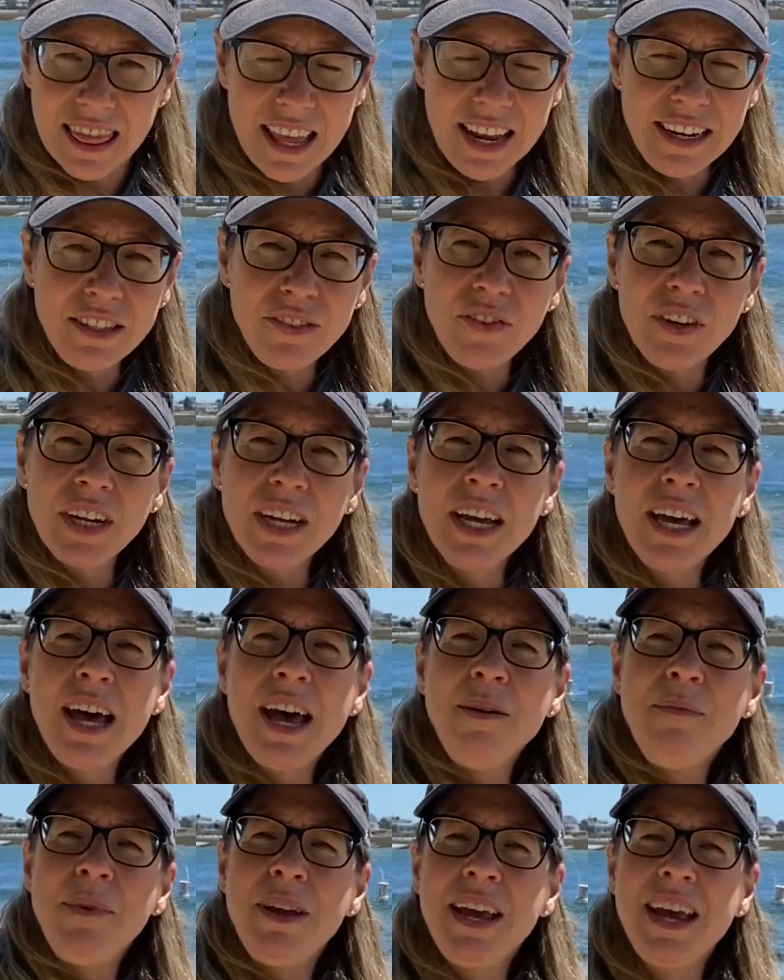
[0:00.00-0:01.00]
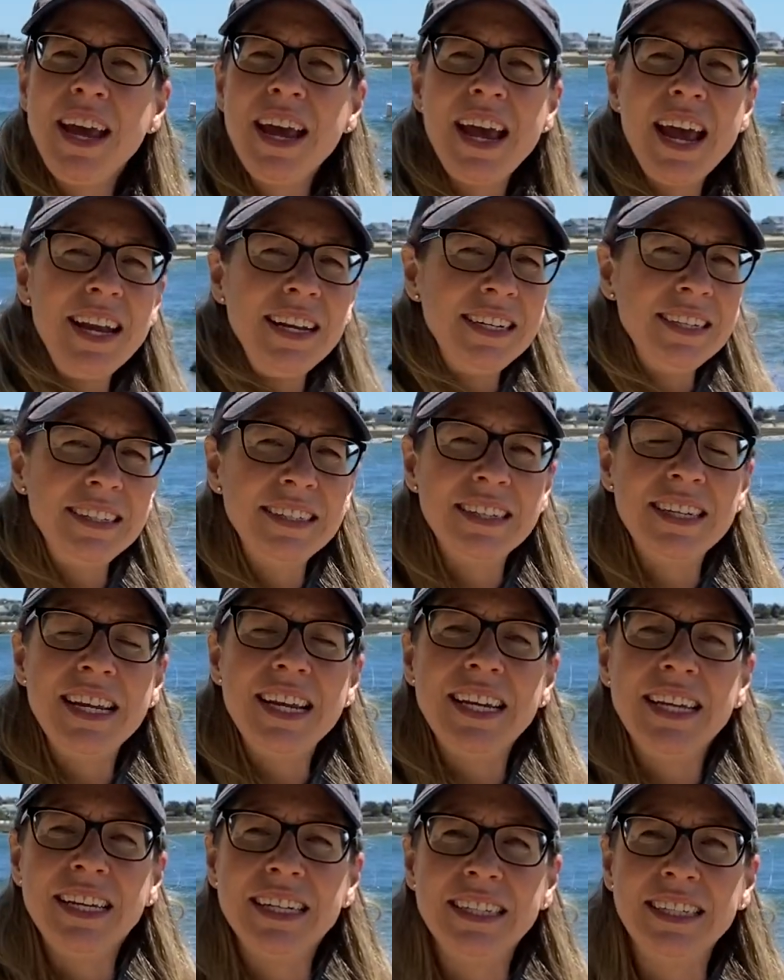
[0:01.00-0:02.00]
Thanks for coming and
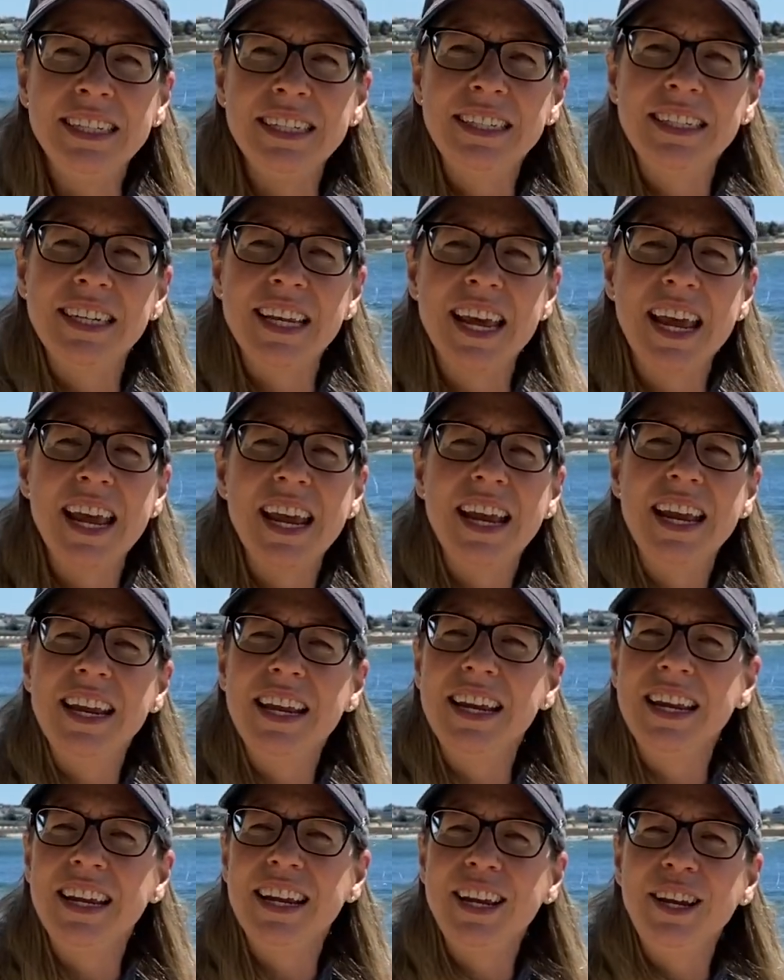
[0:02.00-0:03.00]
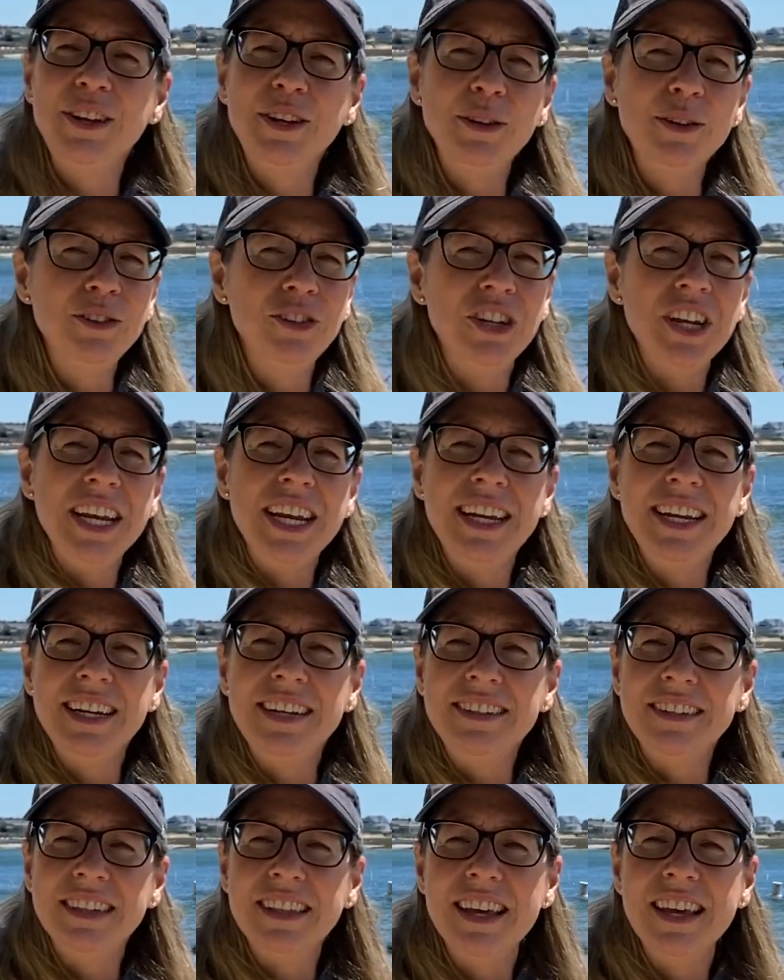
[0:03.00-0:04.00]
singing today. You
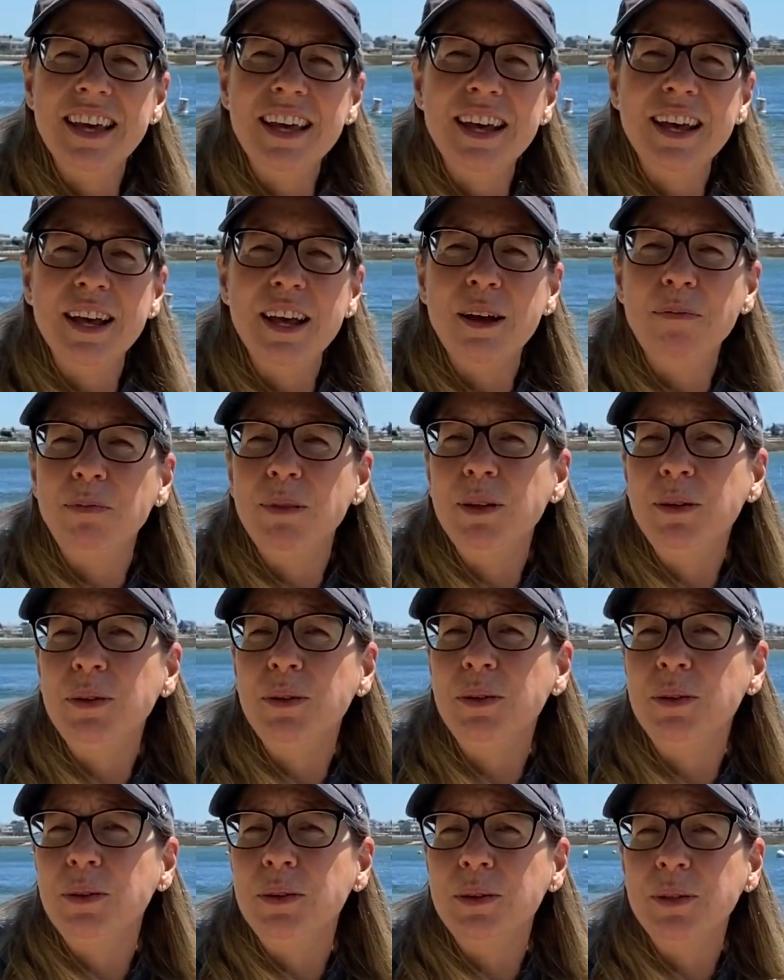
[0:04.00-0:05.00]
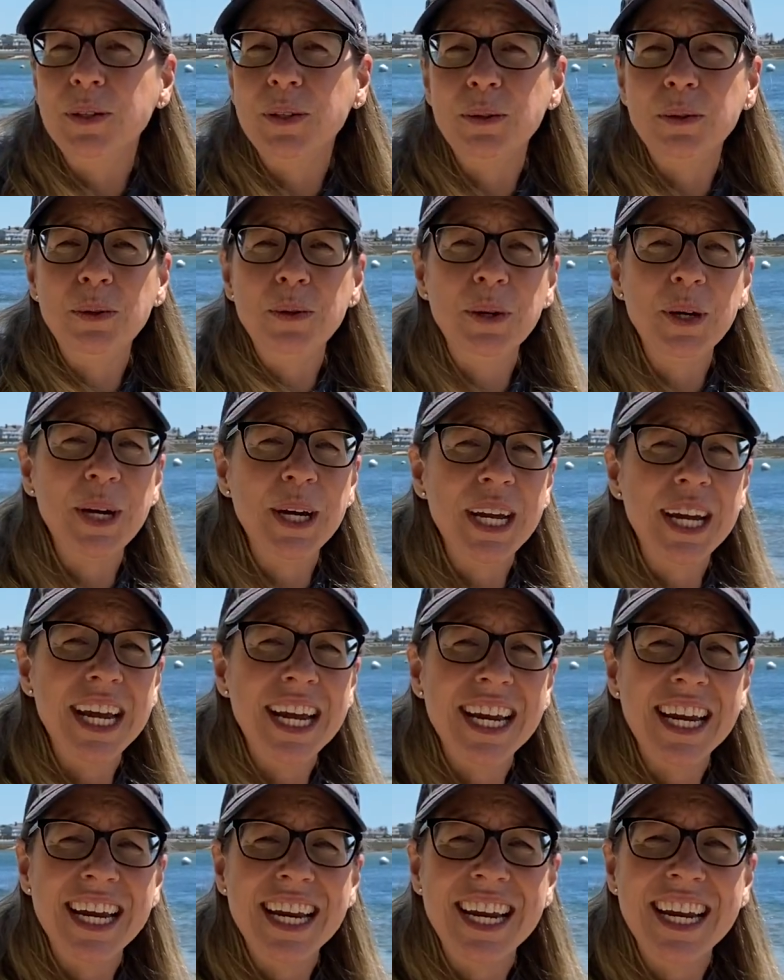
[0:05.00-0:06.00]
chase the blues
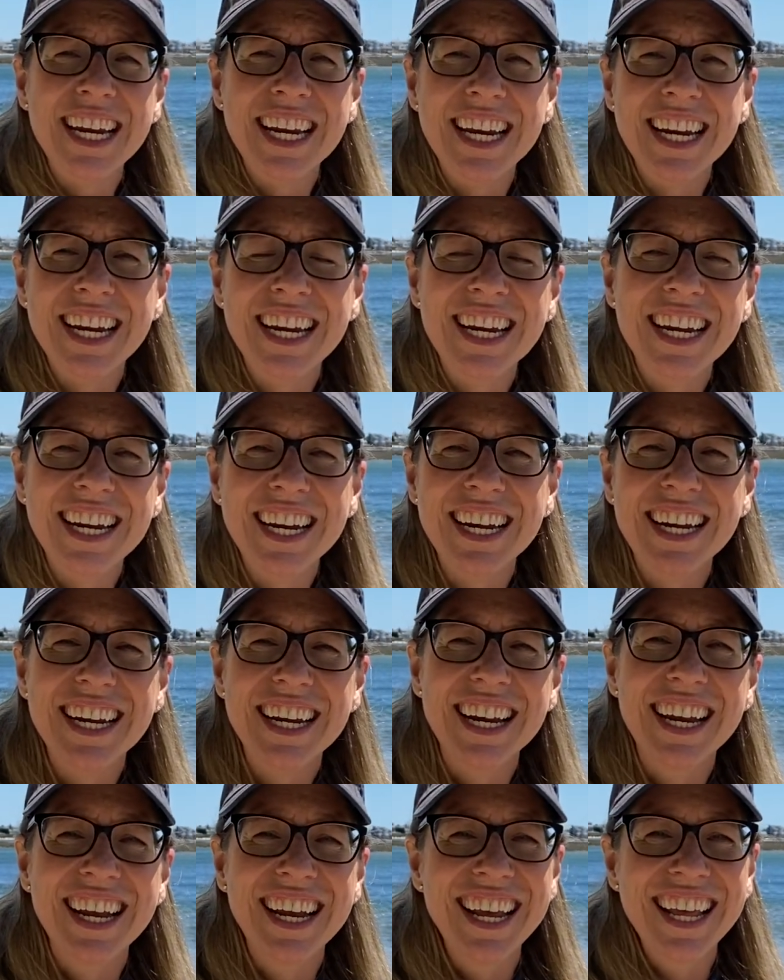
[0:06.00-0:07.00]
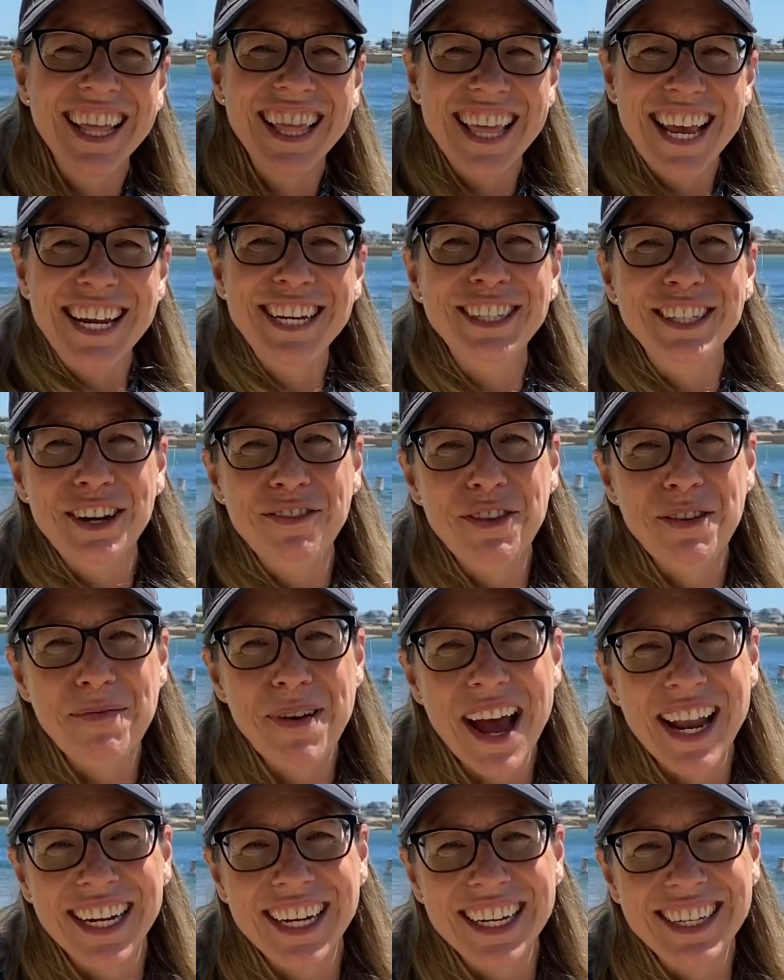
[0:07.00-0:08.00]
away. Thanks,
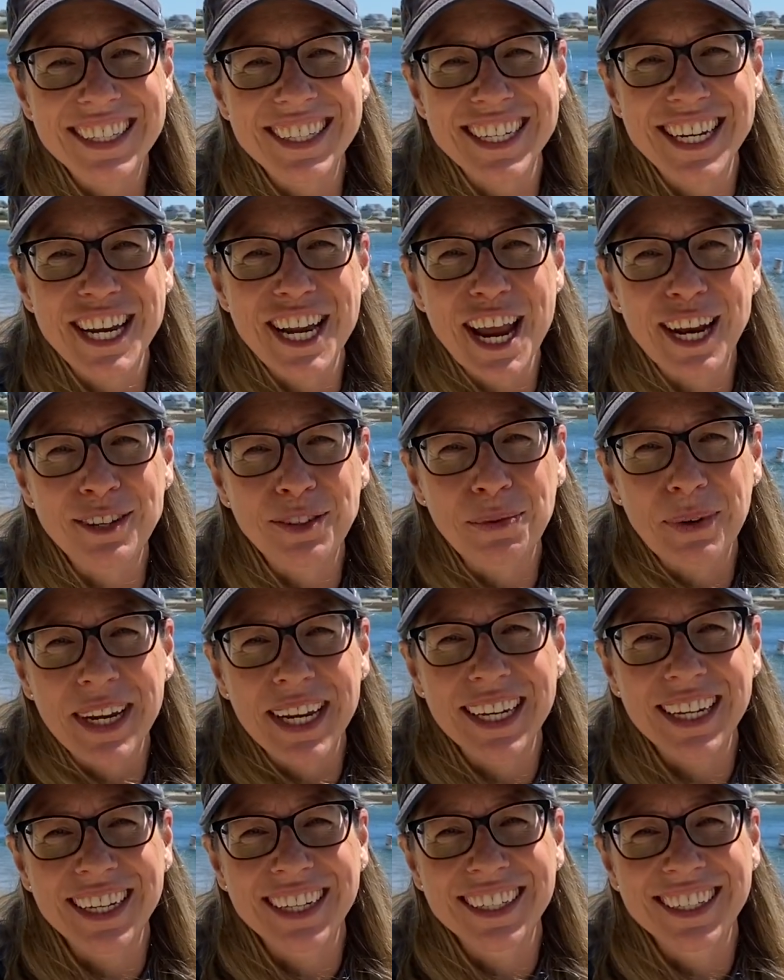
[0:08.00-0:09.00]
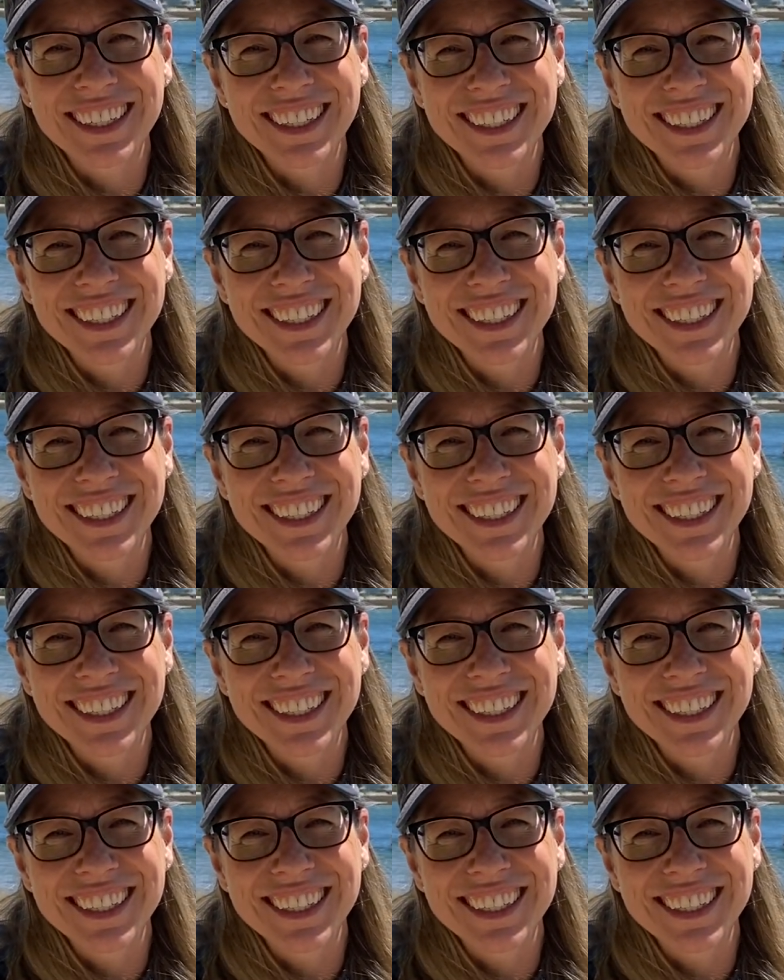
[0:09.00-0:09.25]
everybody. See you next week.